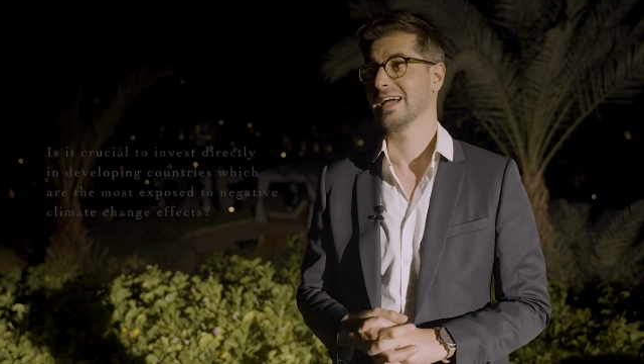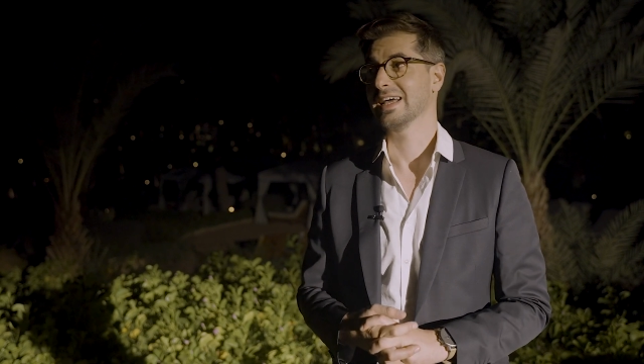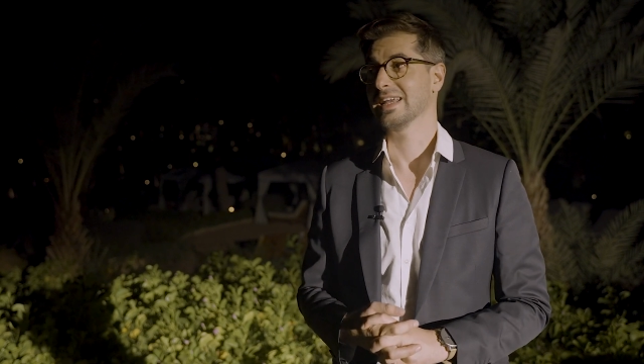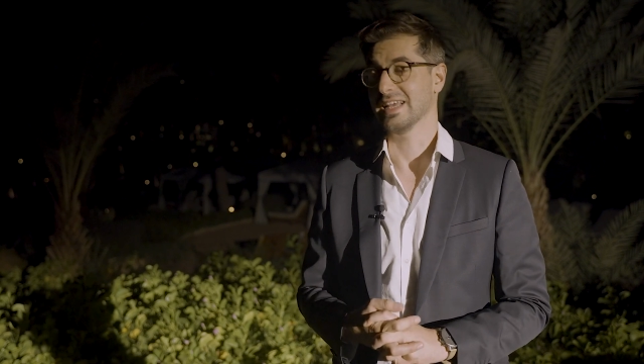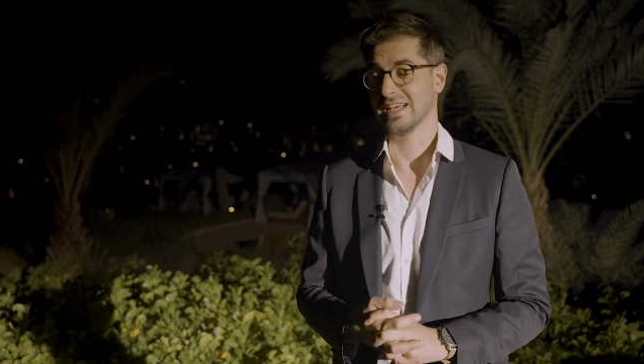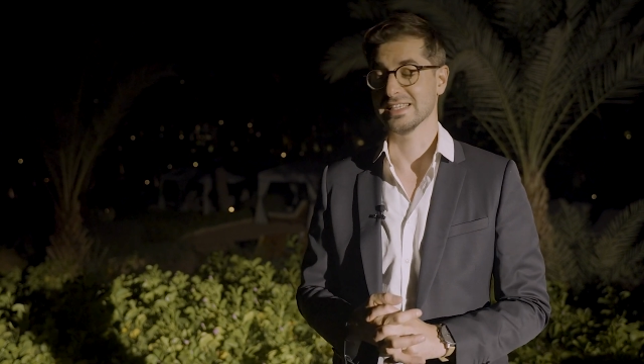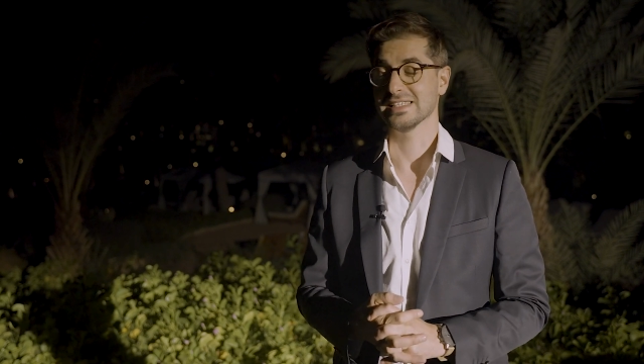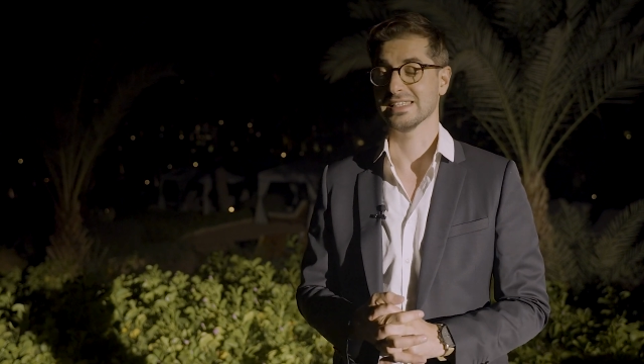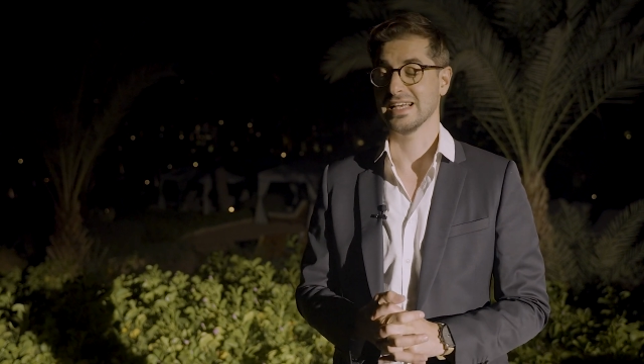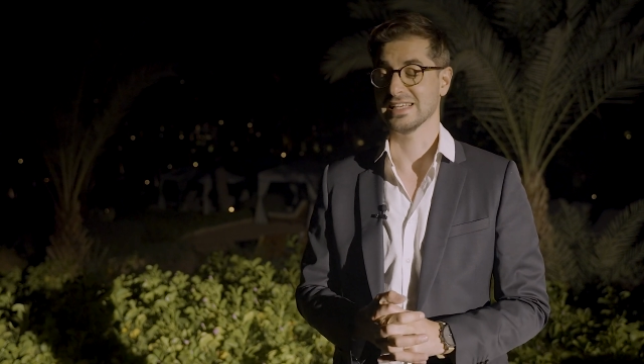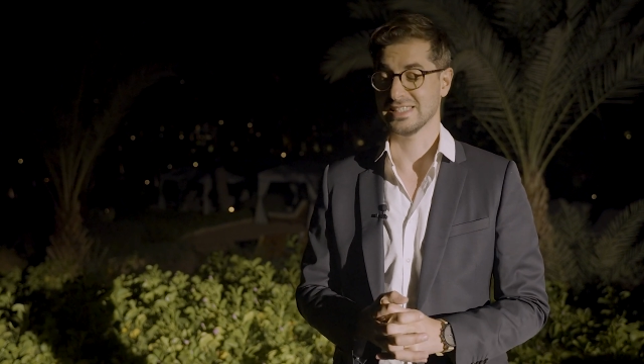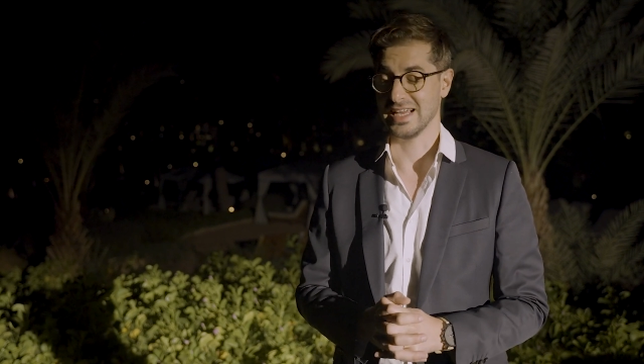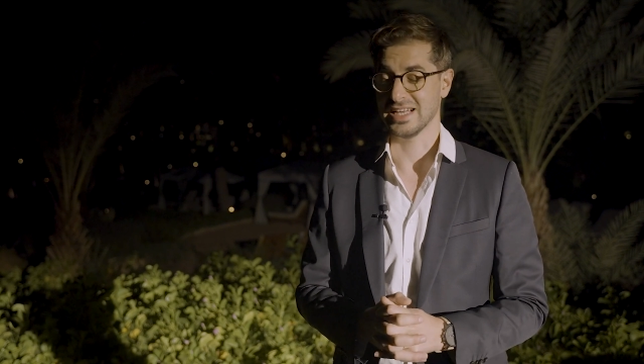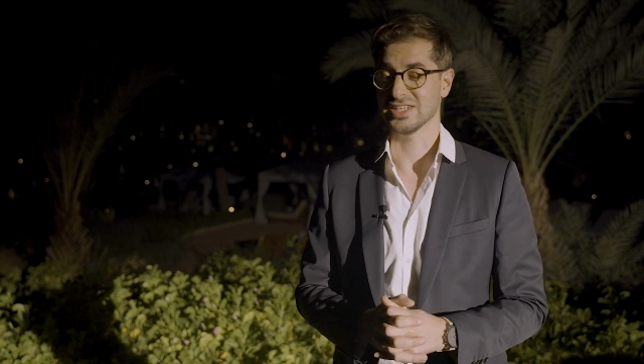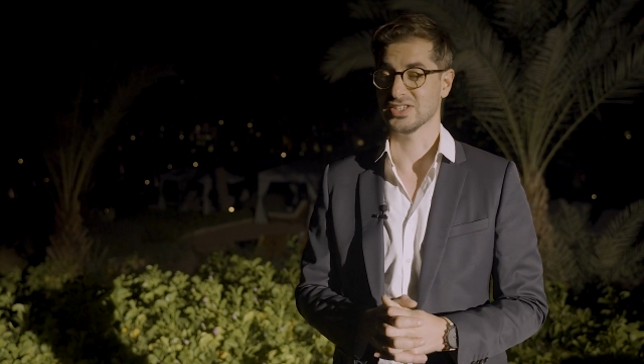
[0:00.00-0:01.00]
It is
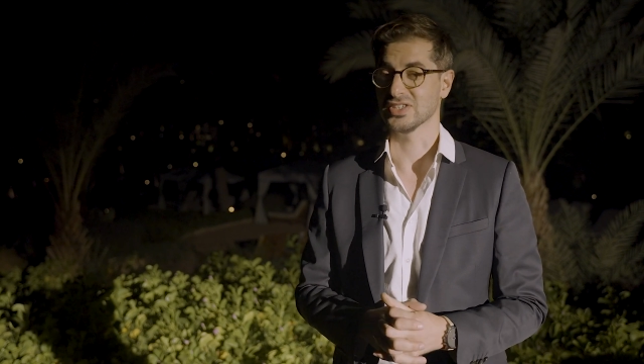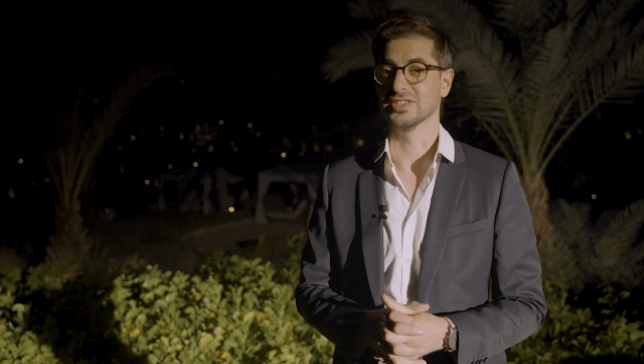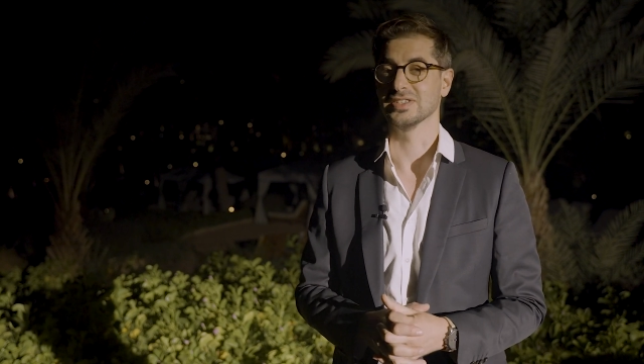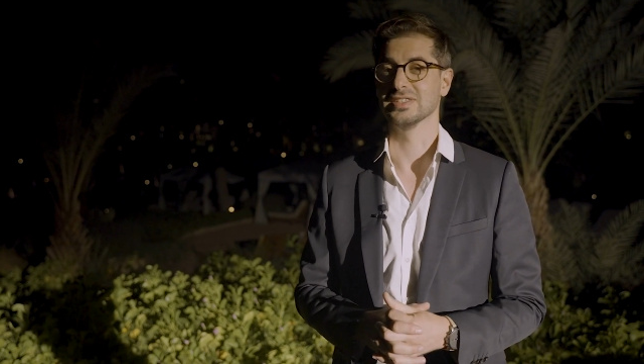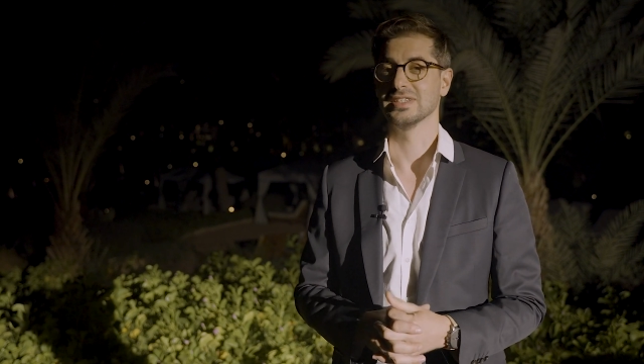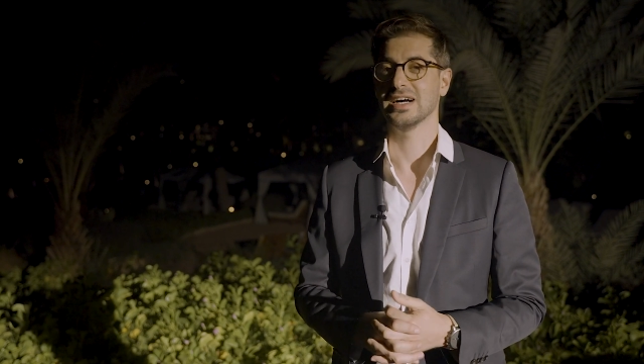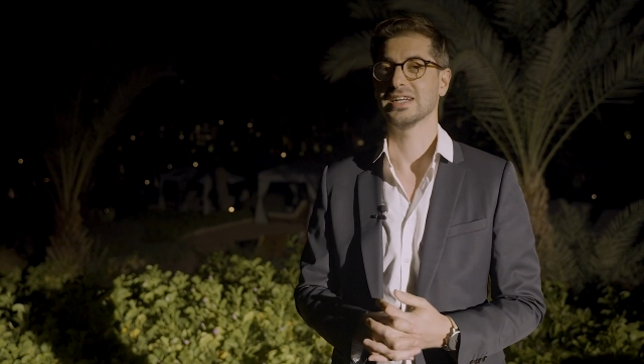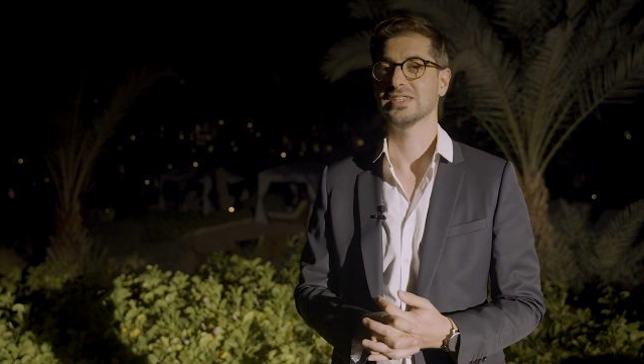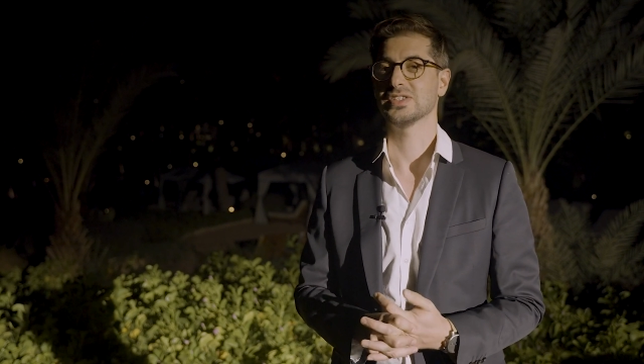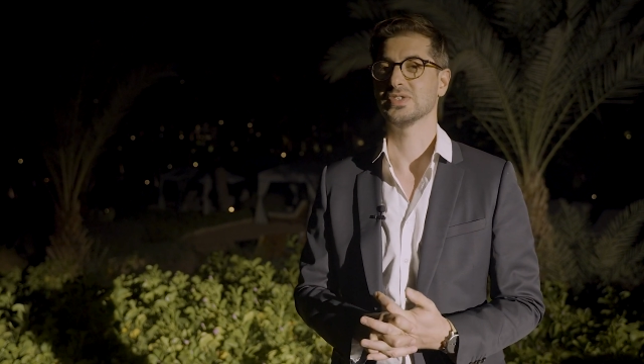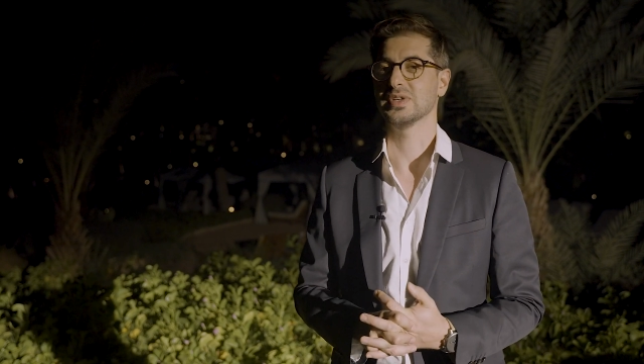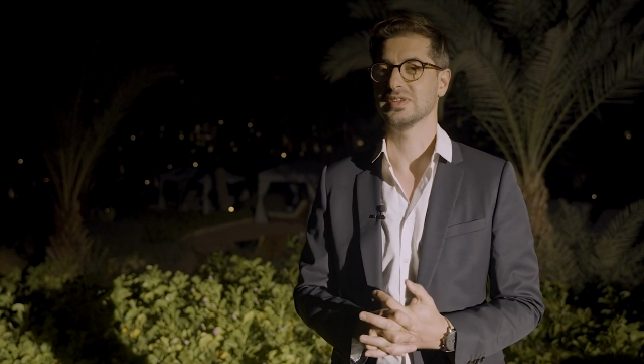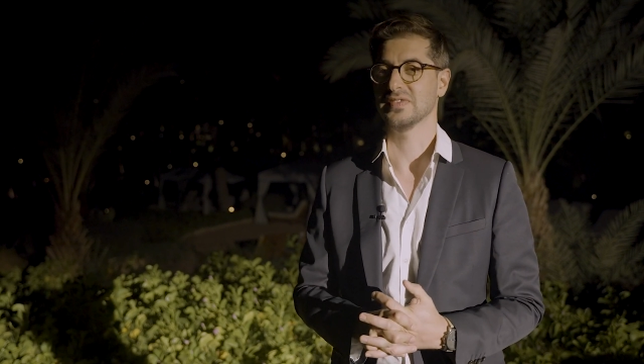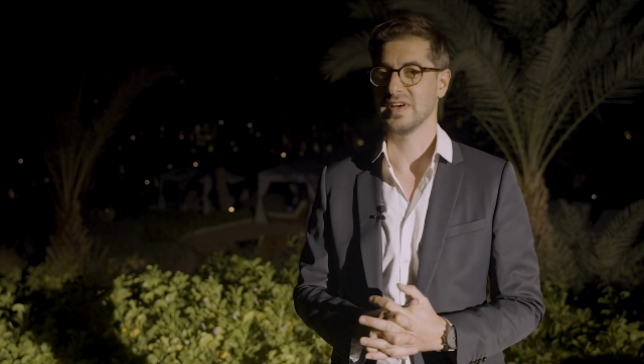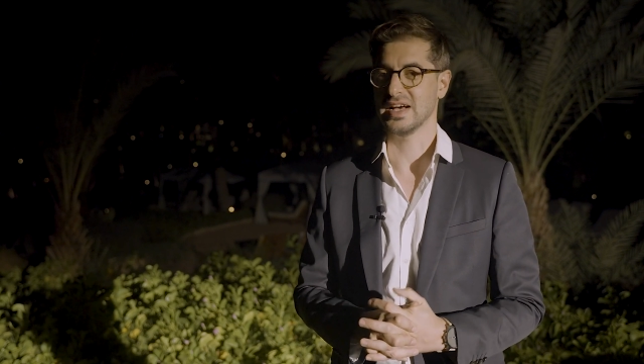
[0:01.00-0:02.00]
essential
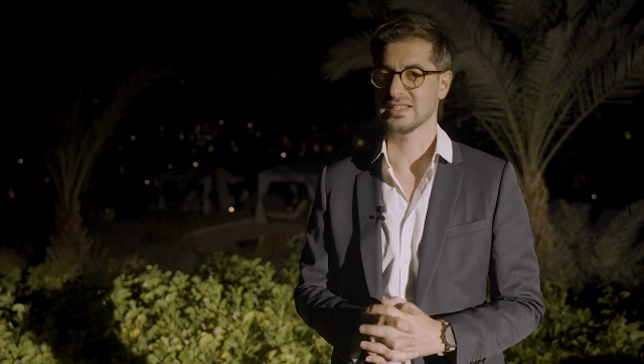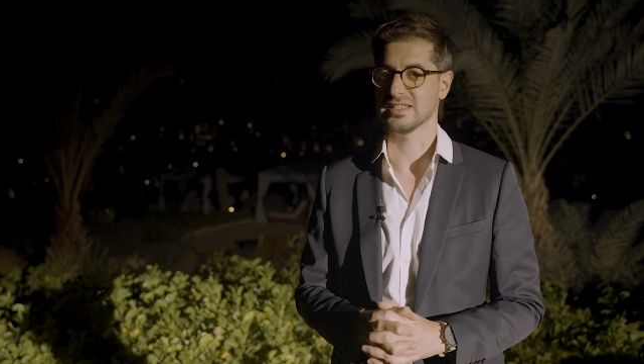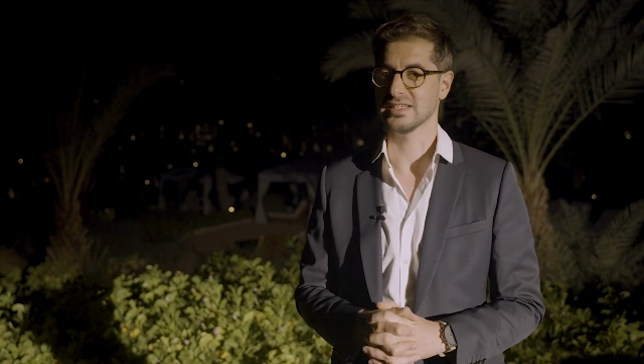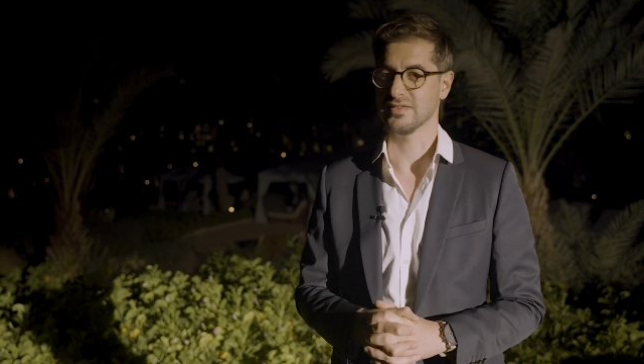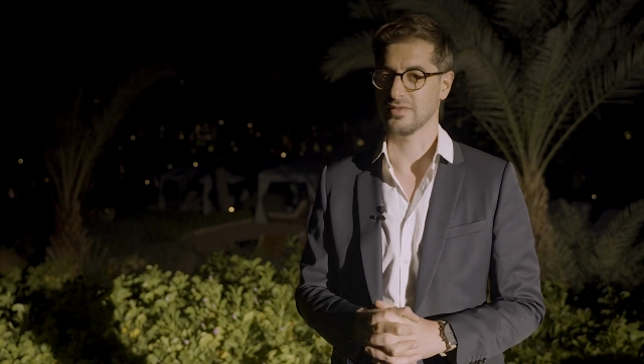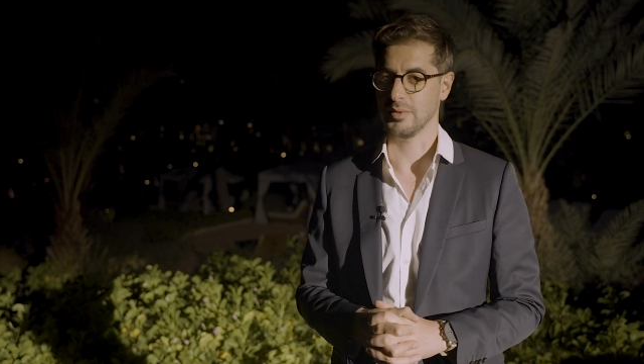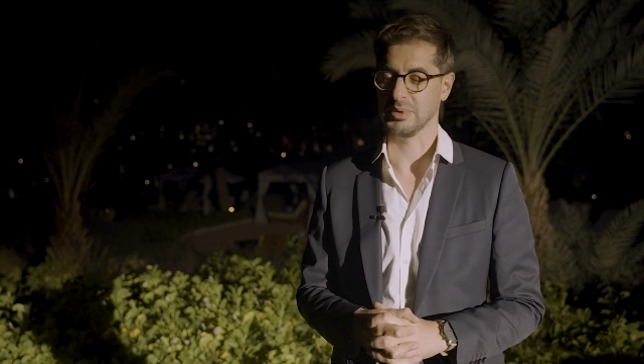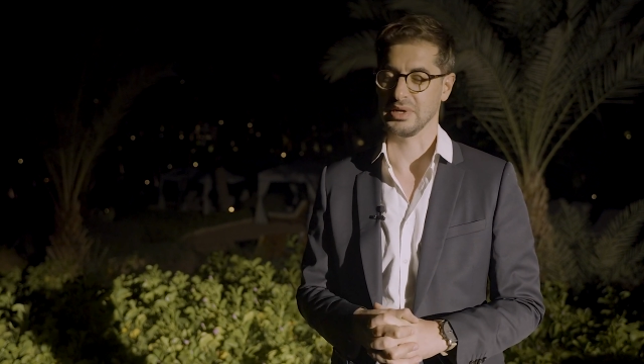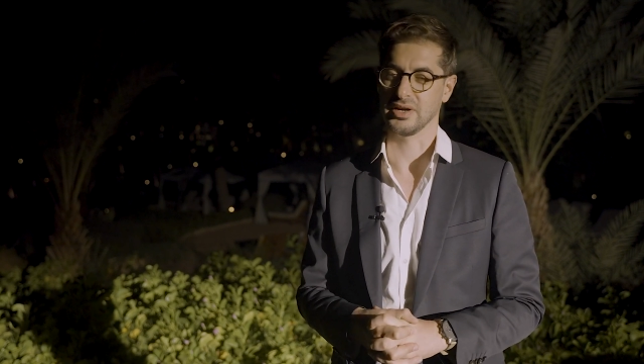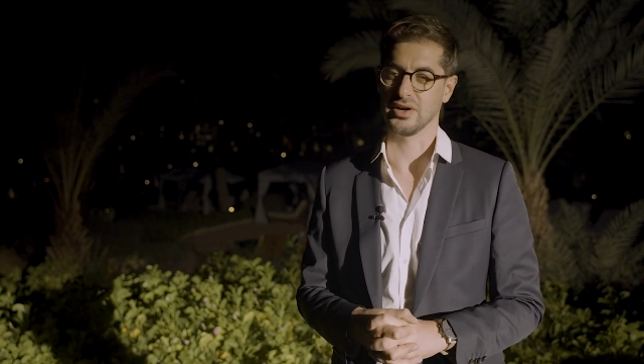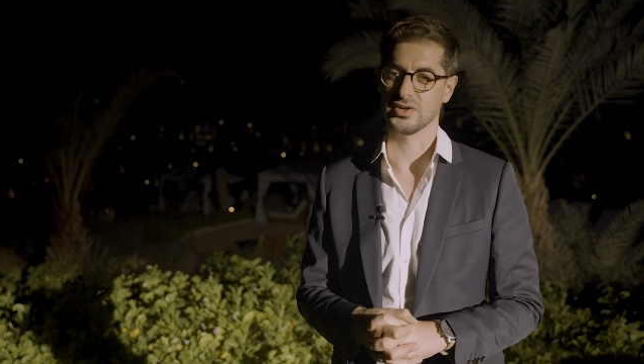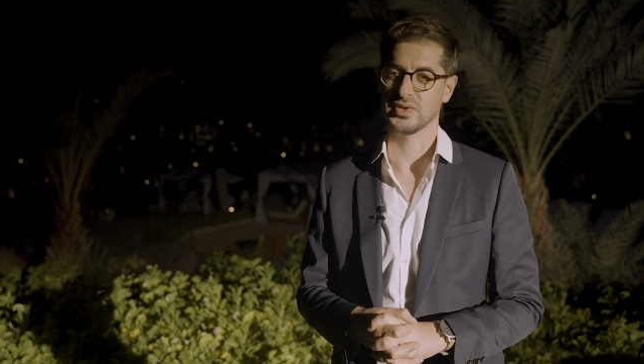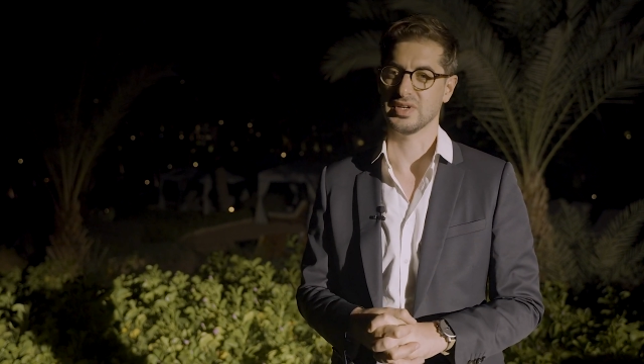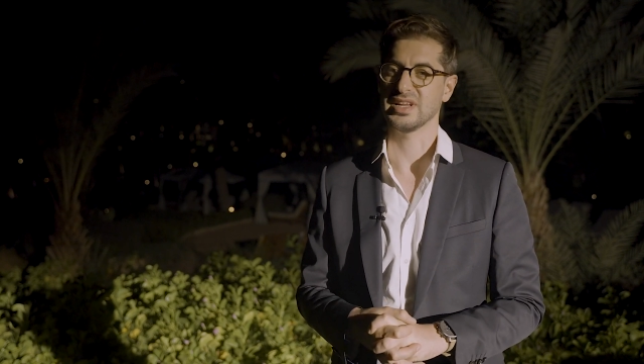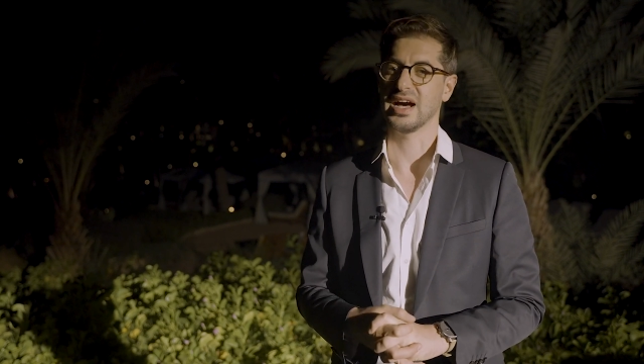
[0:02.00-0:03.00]
to invest in developing country